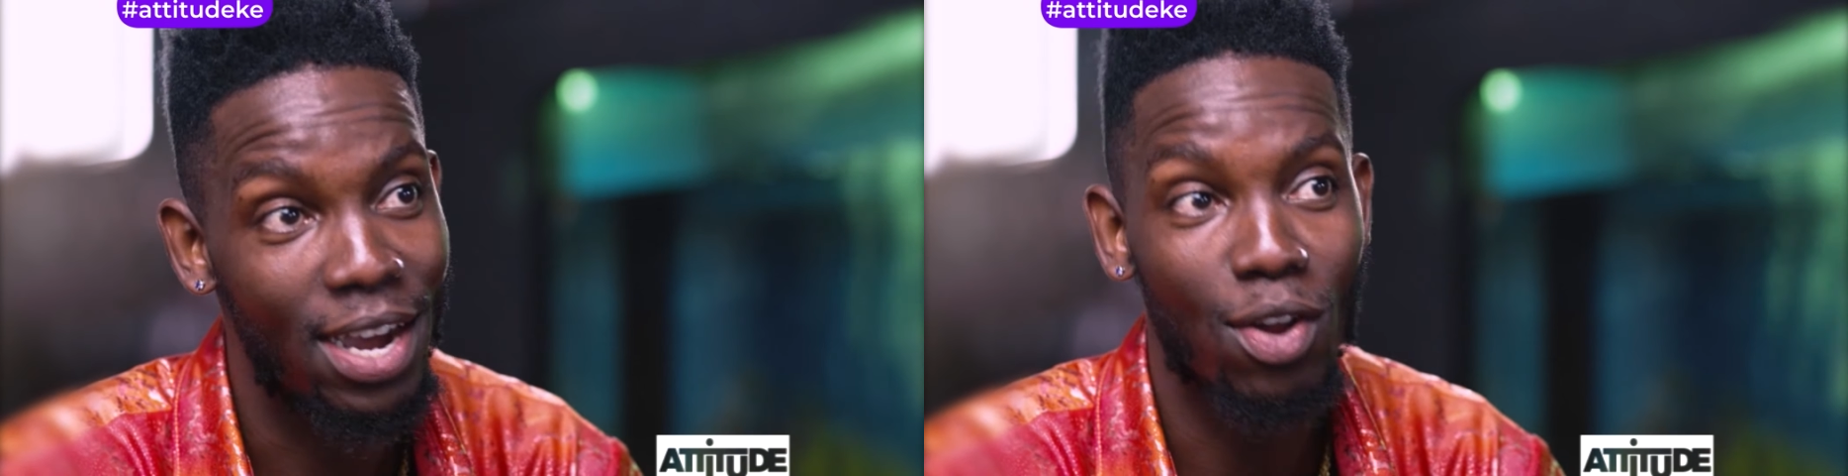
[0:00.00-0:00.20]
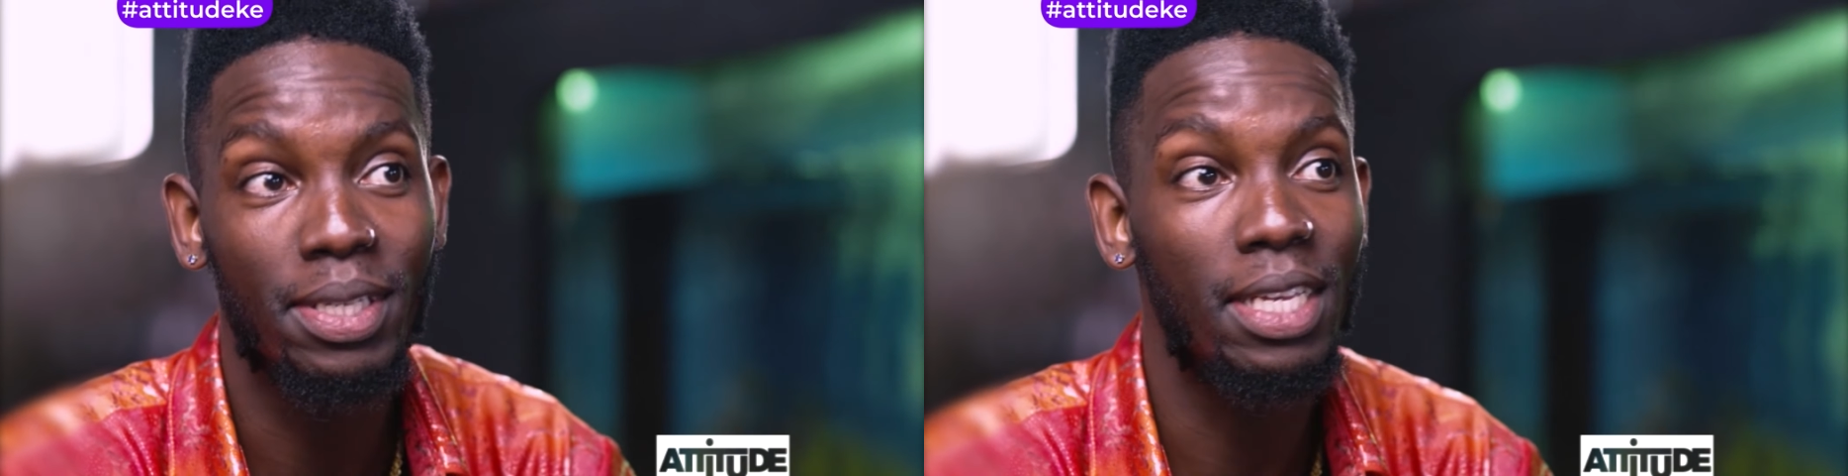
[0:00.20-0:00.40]

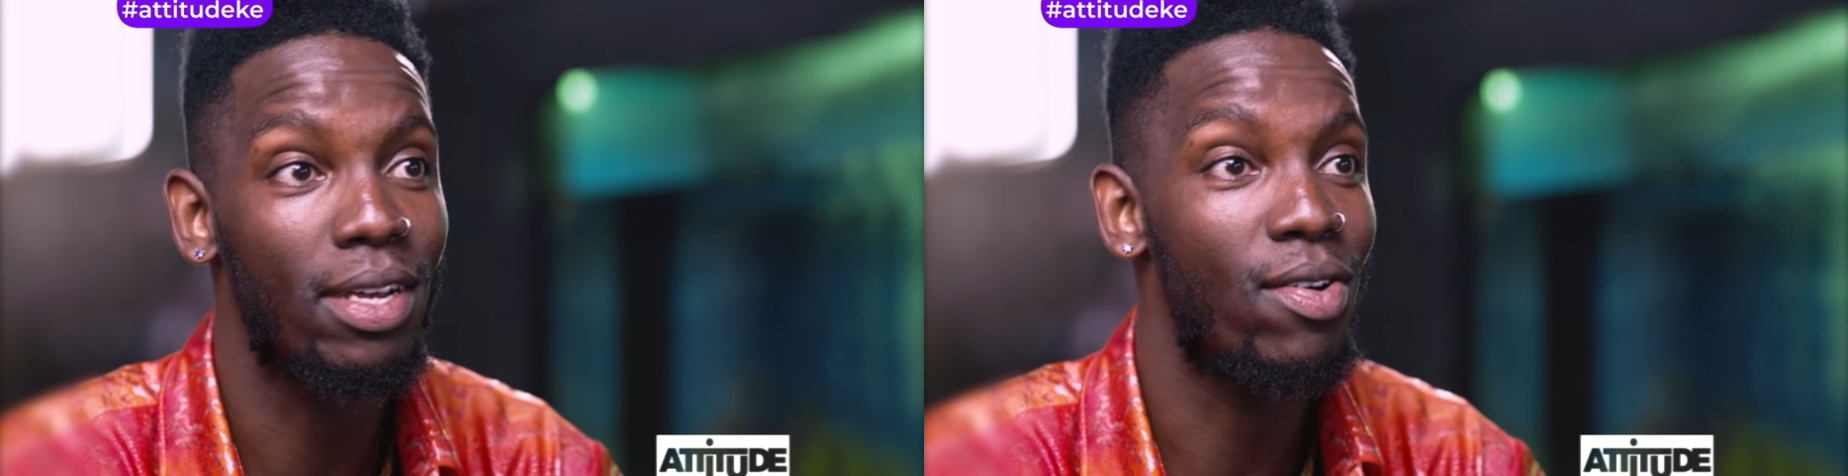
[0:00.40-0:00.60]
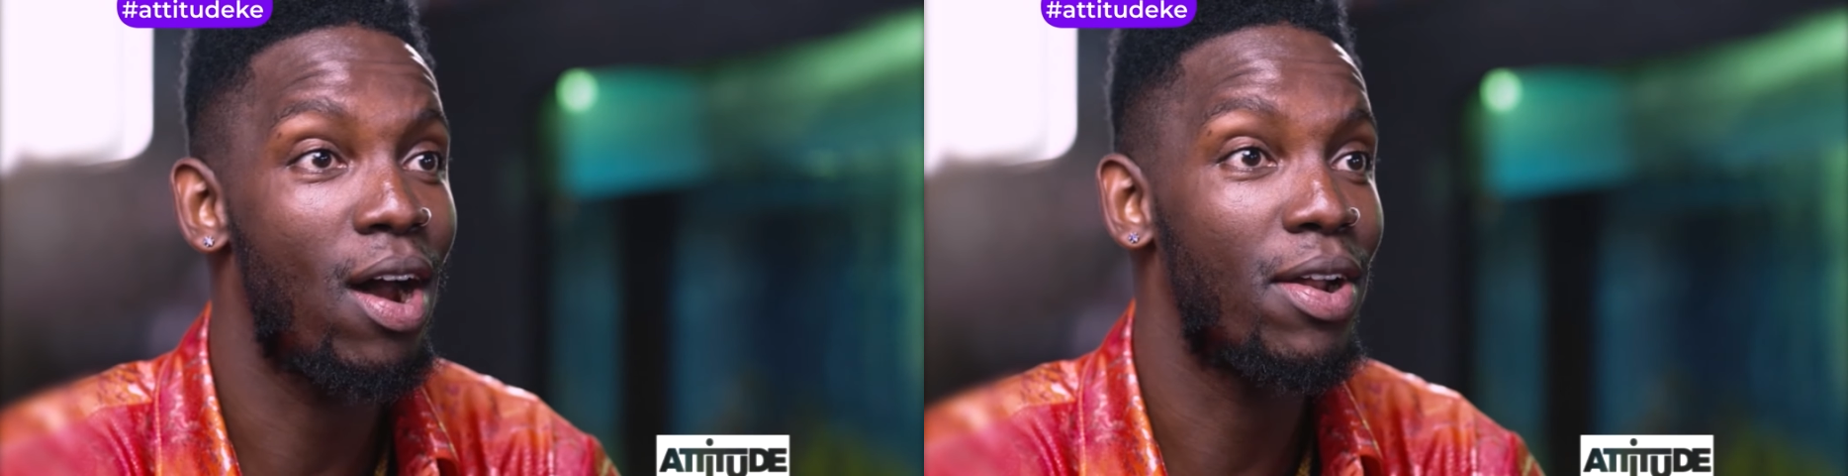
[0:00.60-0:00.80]
I don't
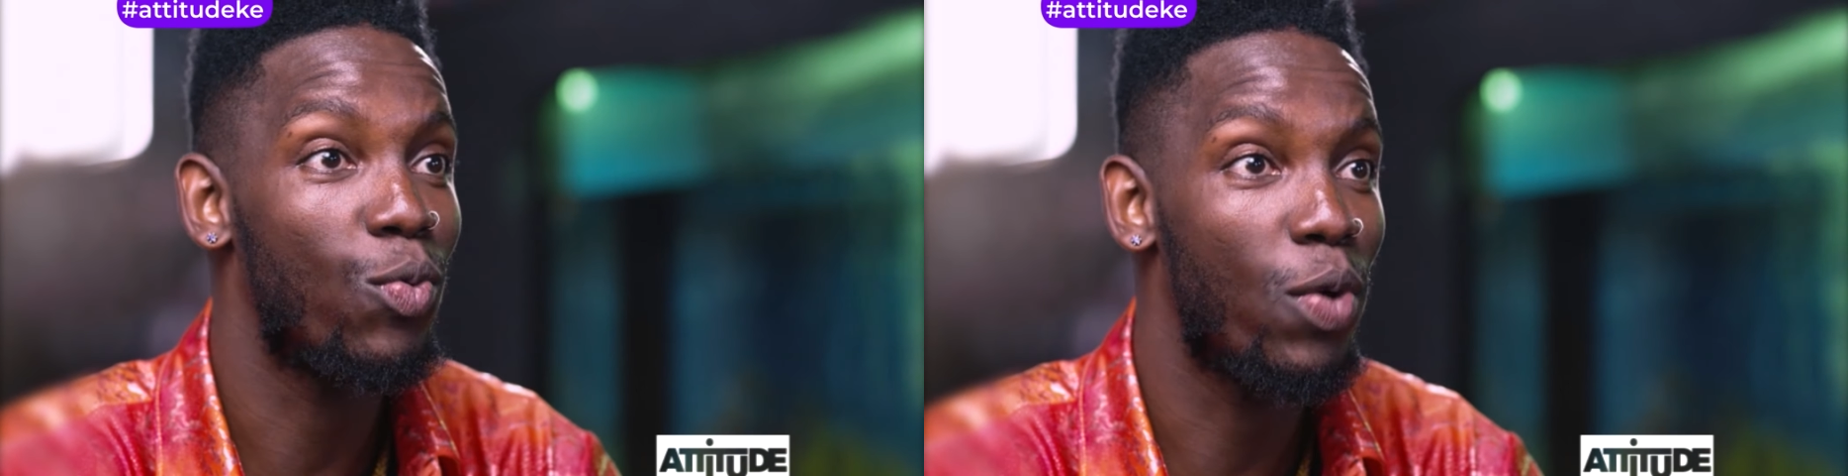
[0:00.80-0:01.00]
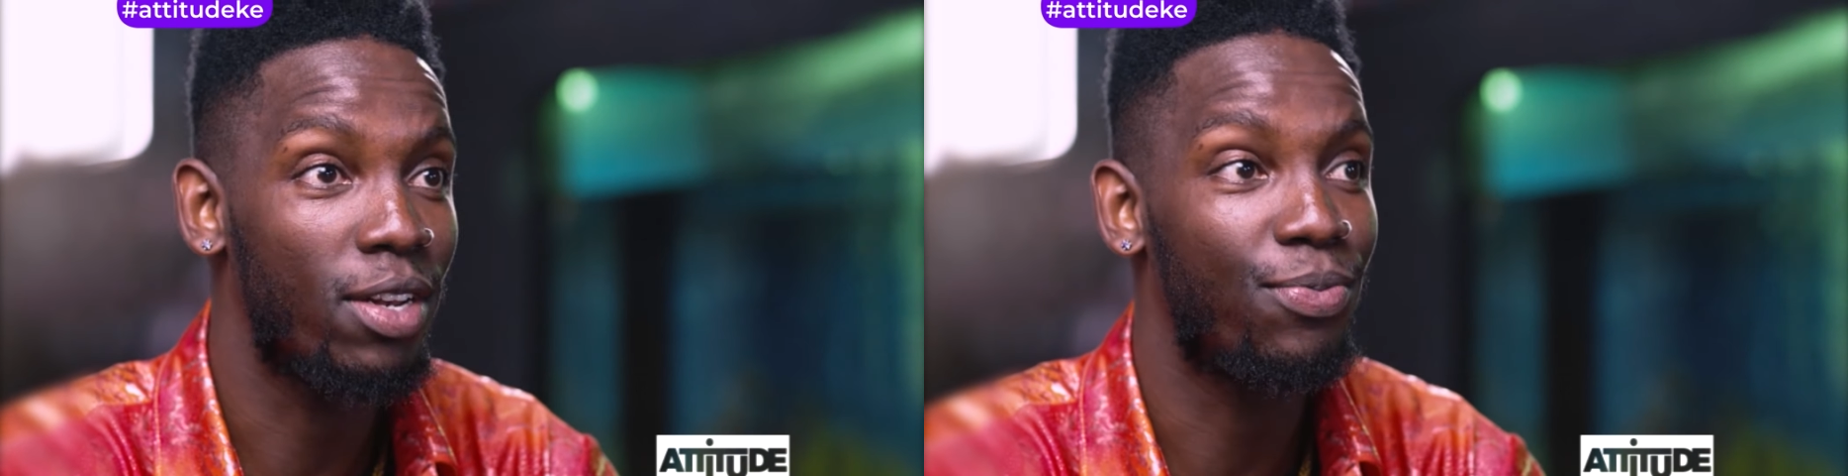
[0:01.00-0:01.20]
sit around
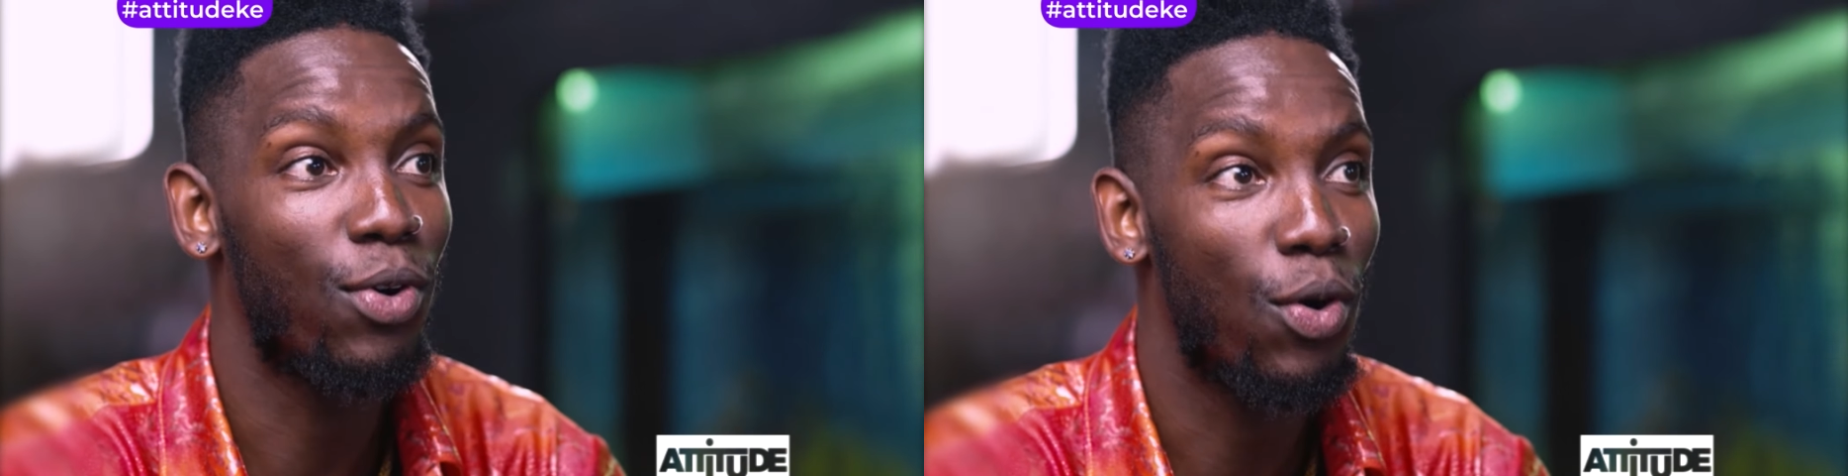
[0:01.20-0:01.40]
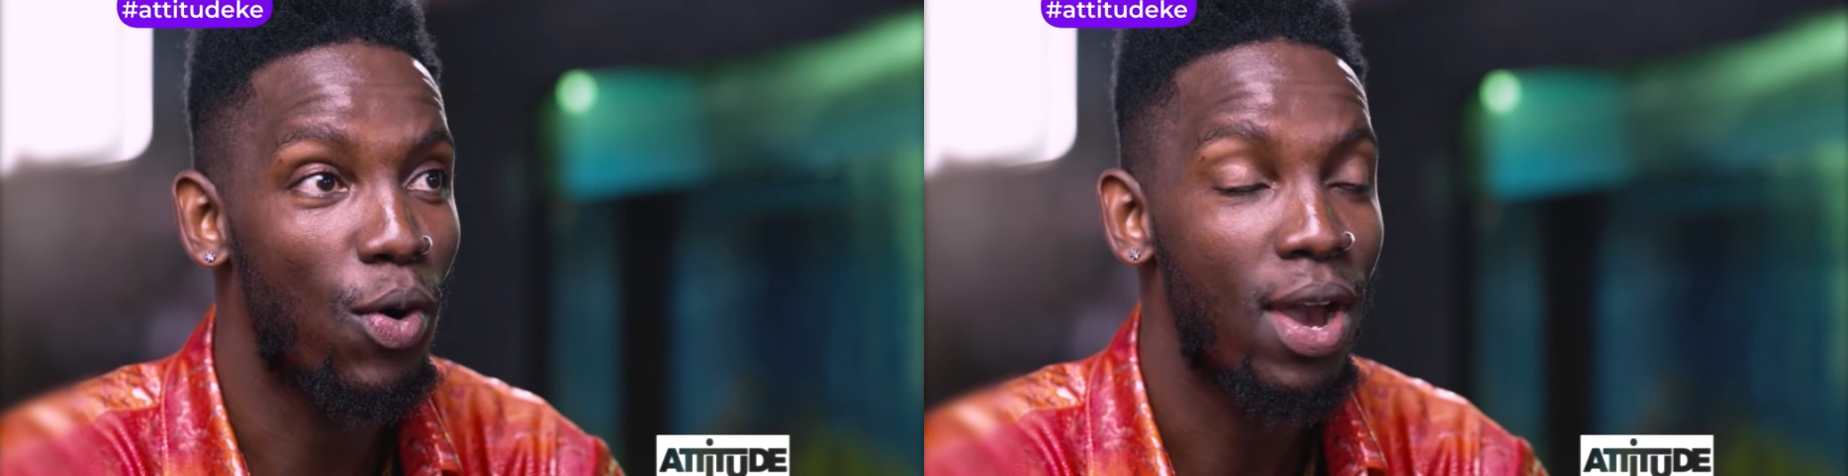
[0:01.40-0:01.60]
and wait
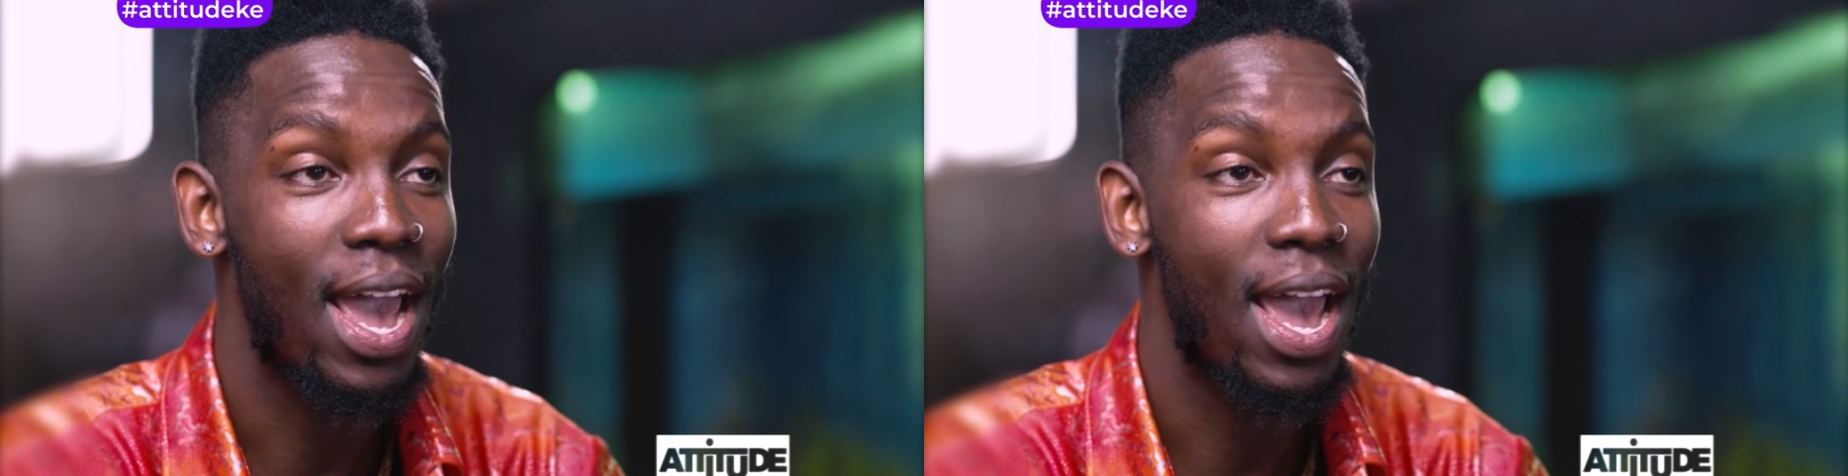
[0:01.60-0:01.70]
for